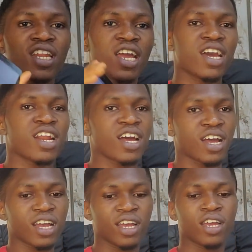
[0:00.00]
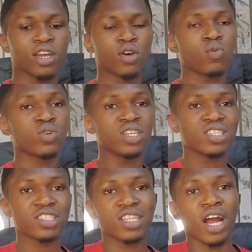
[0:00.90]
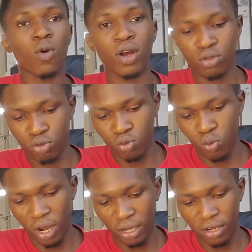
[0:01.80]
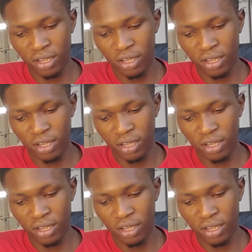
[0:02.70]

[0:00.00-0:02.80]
naira with this *121.